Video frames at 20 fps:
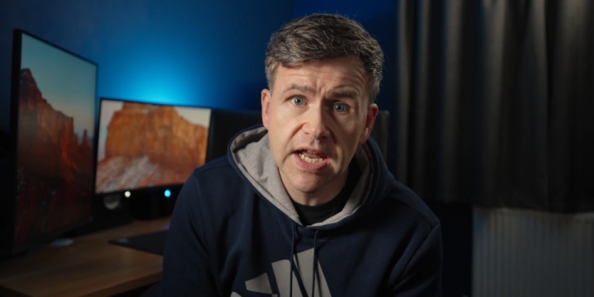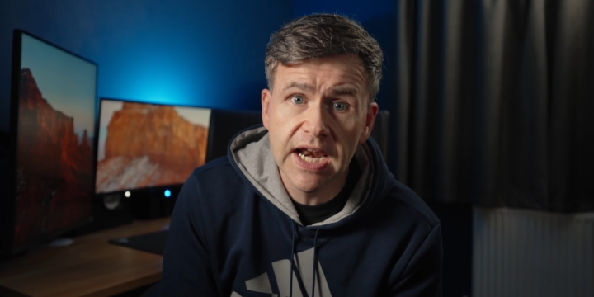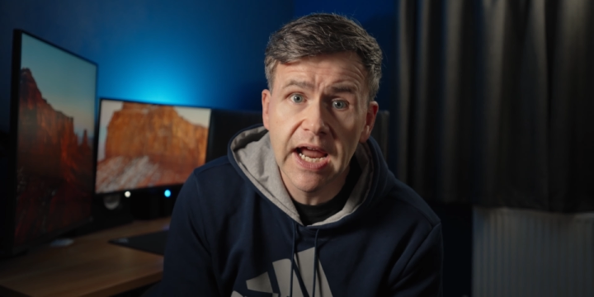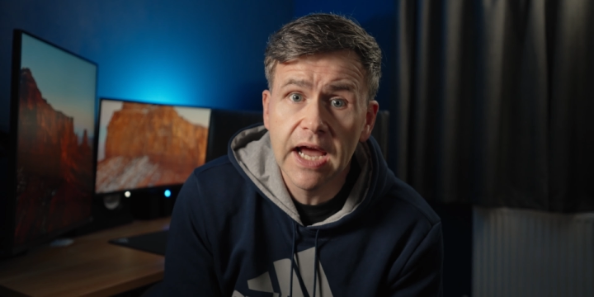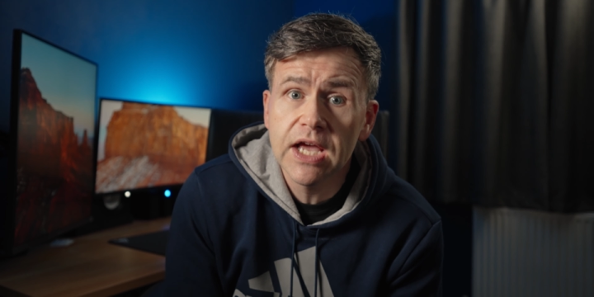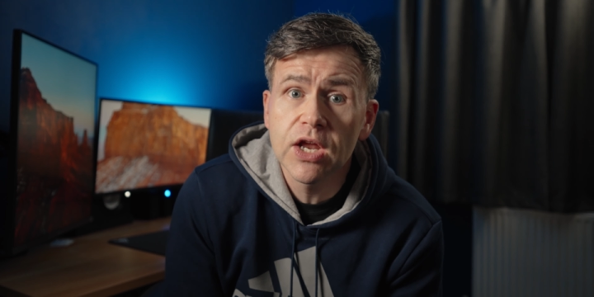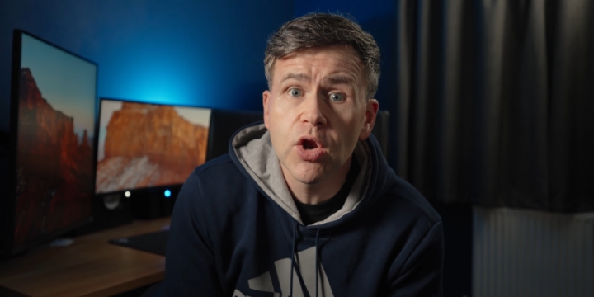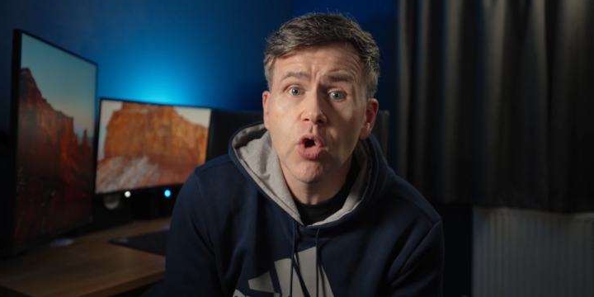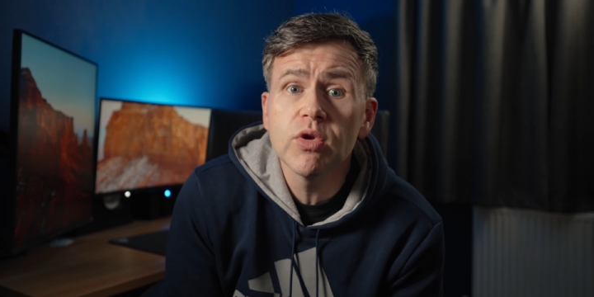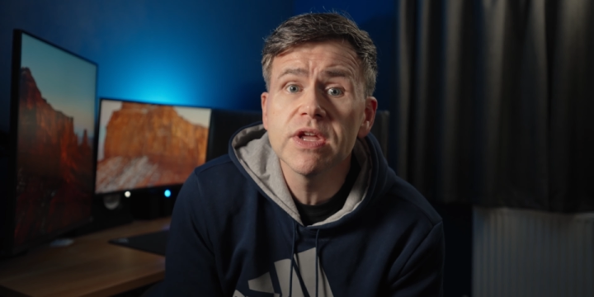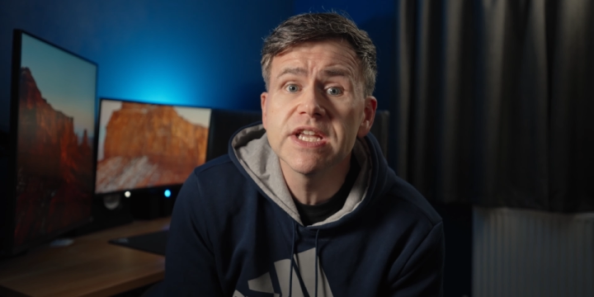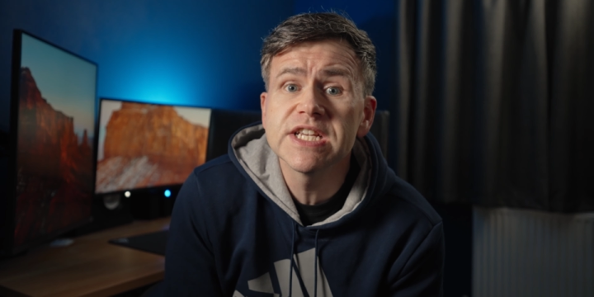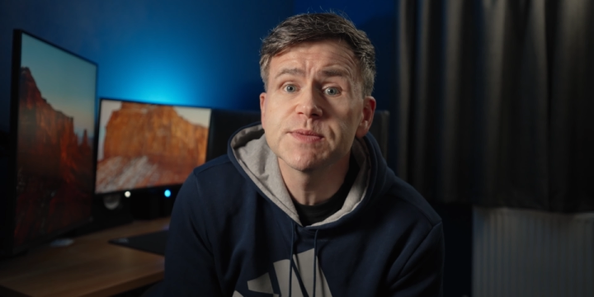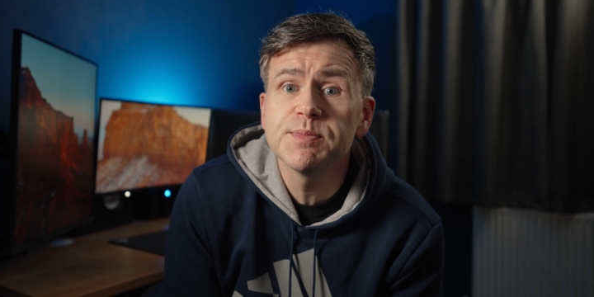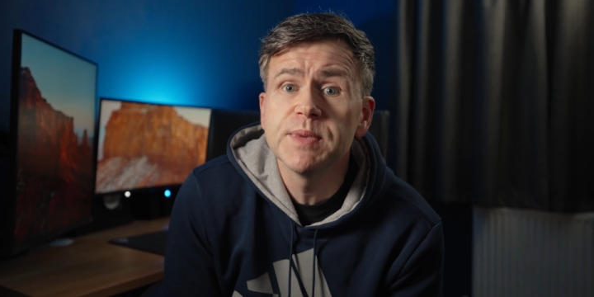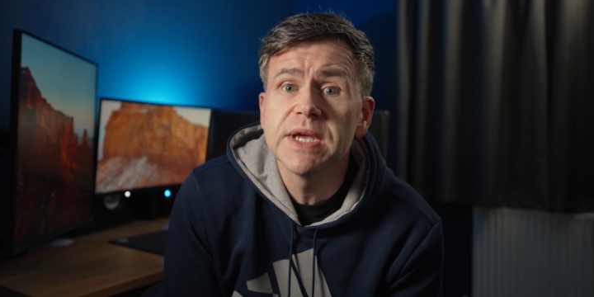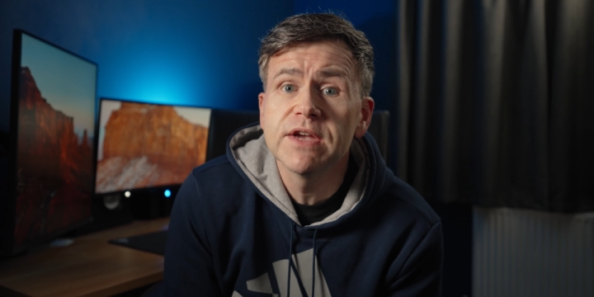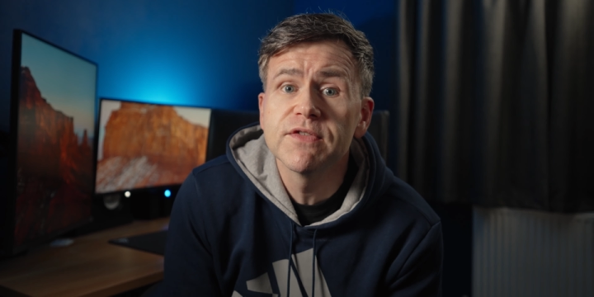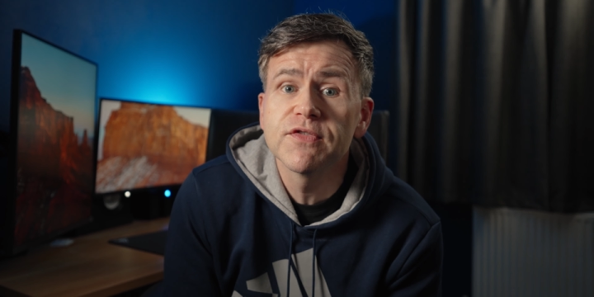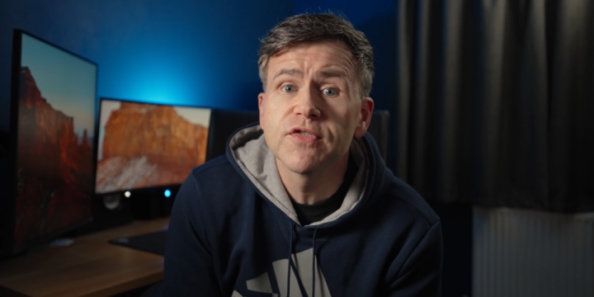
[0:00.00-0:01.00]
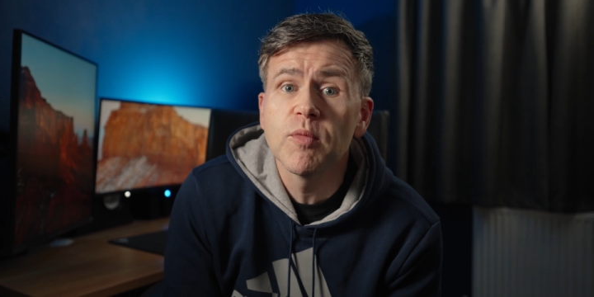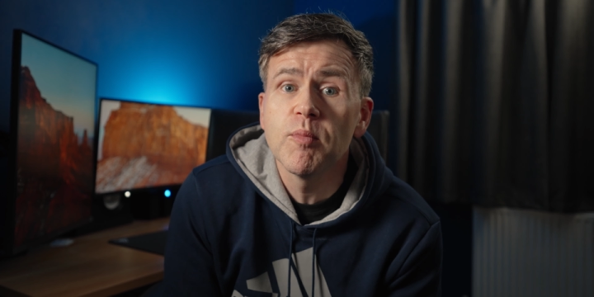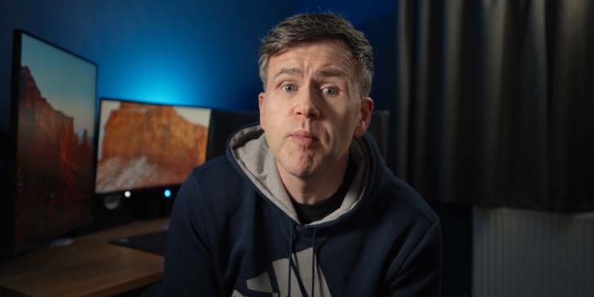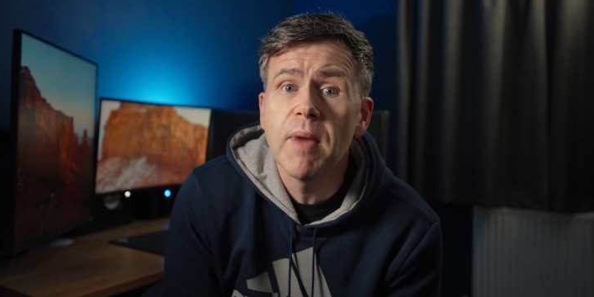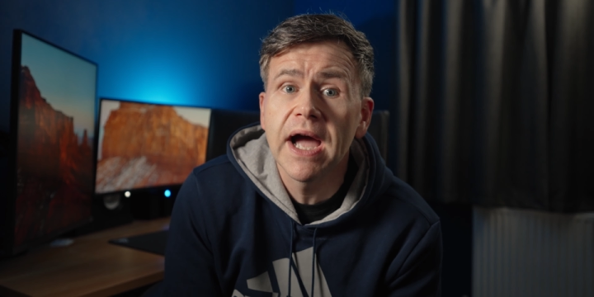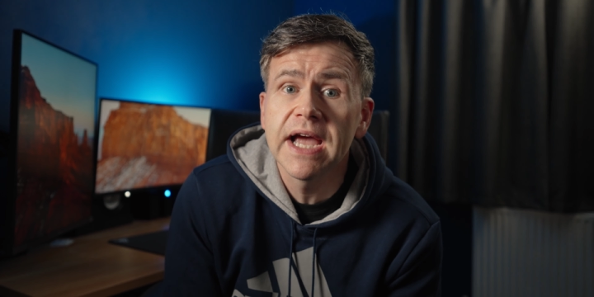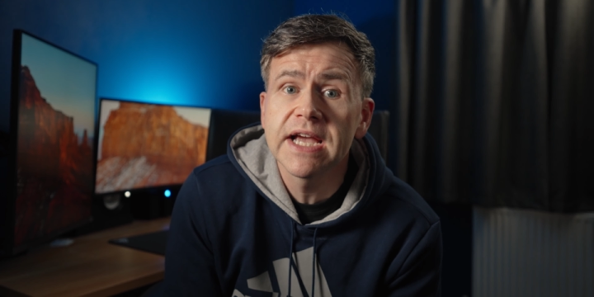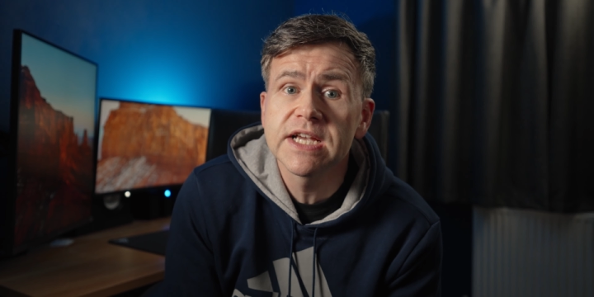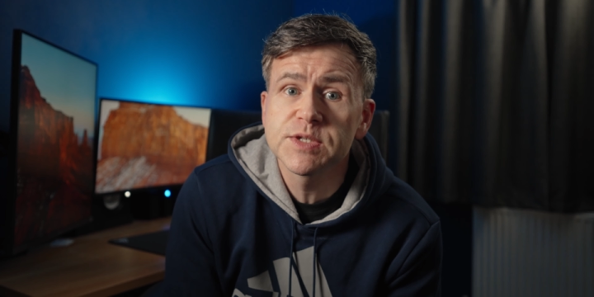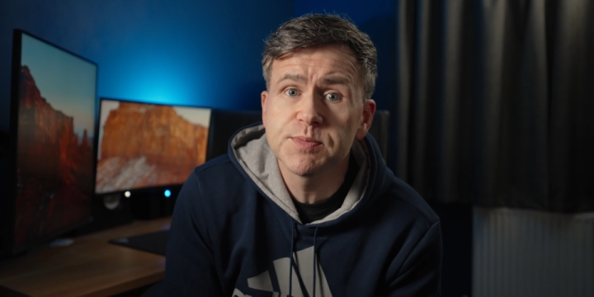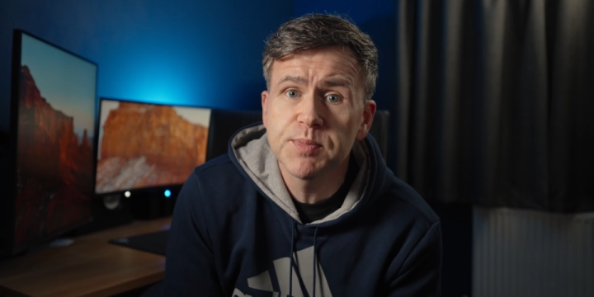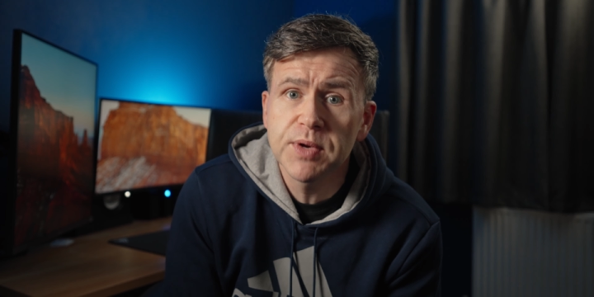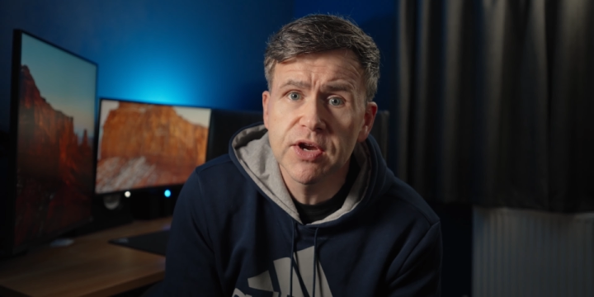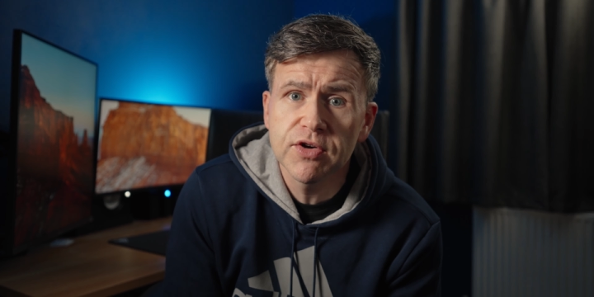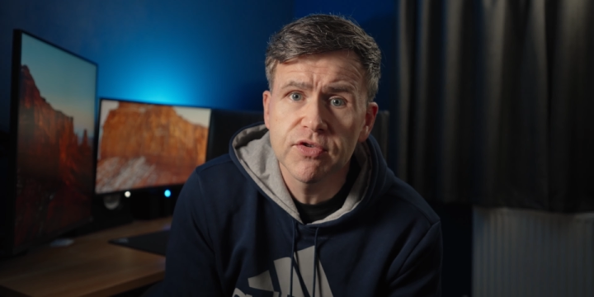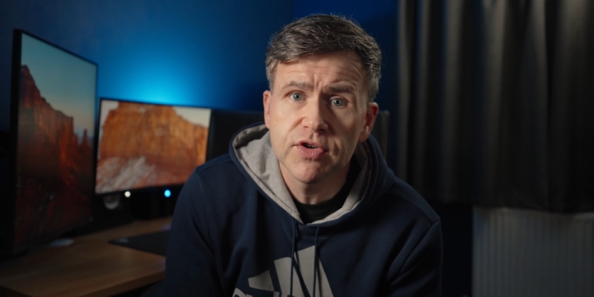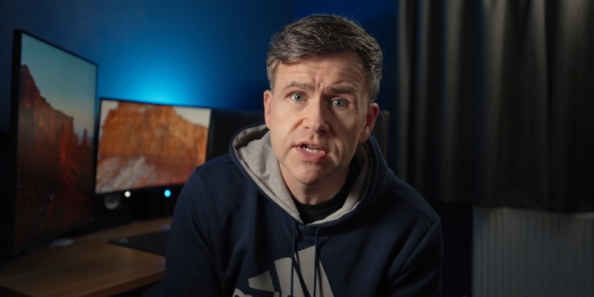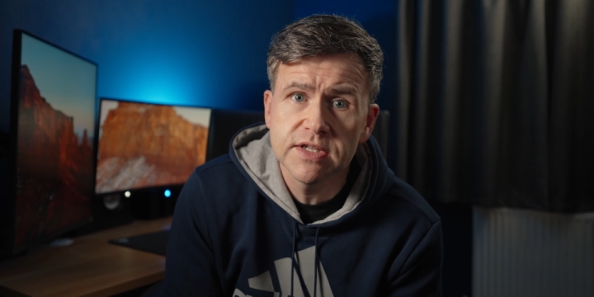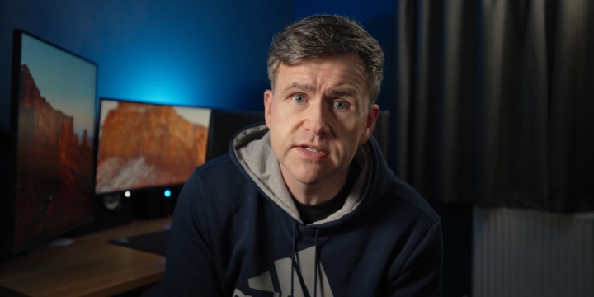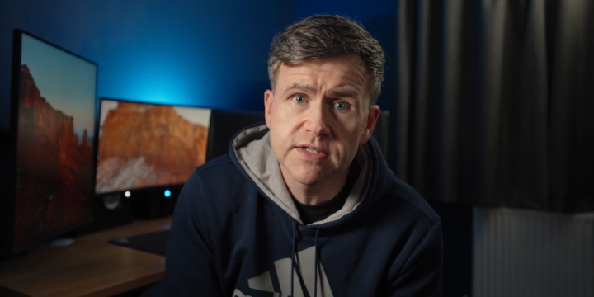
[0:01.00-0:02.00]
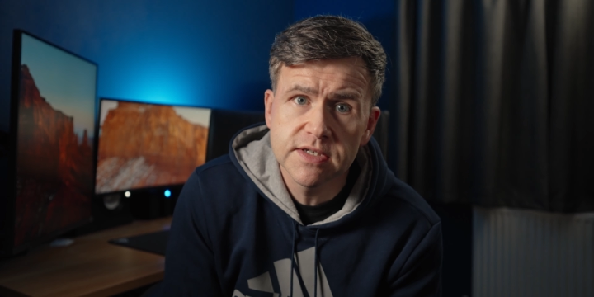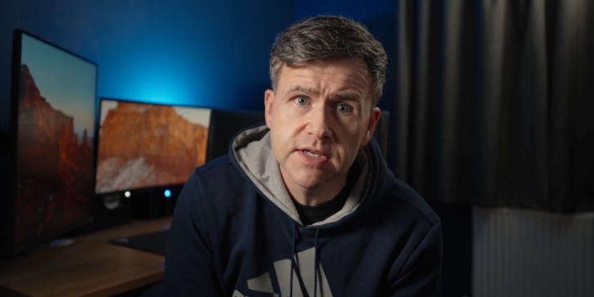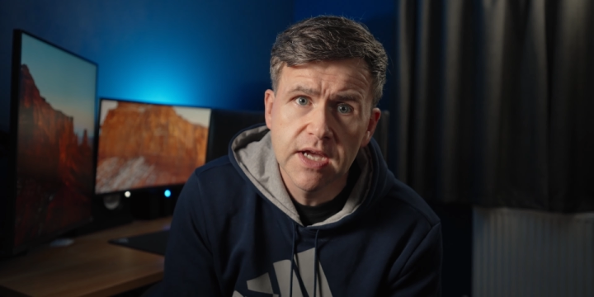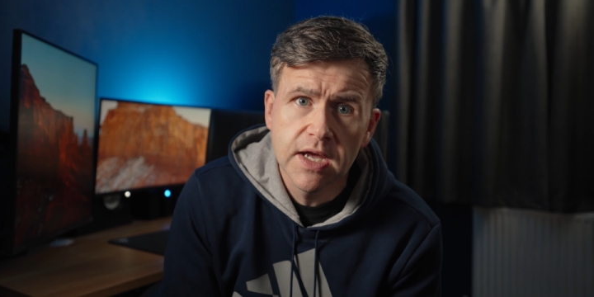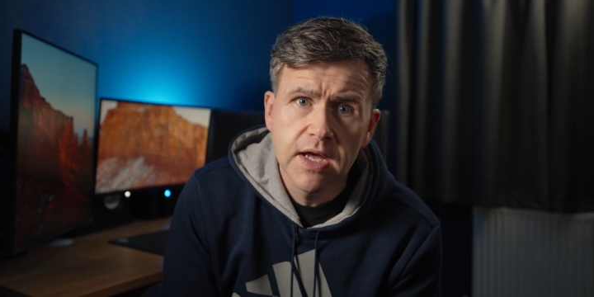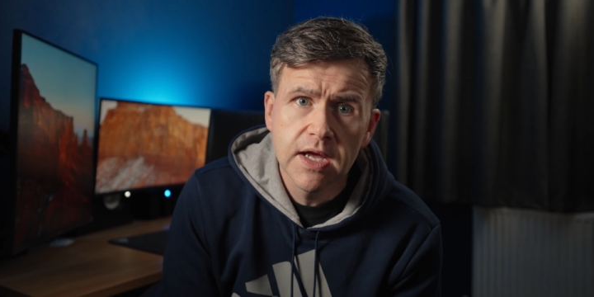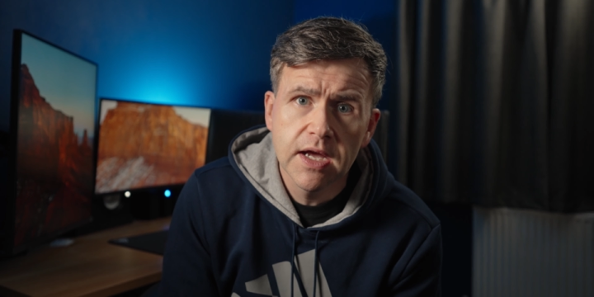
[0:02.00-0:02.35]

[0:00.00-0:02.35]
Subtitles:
And I can only speak from my experience,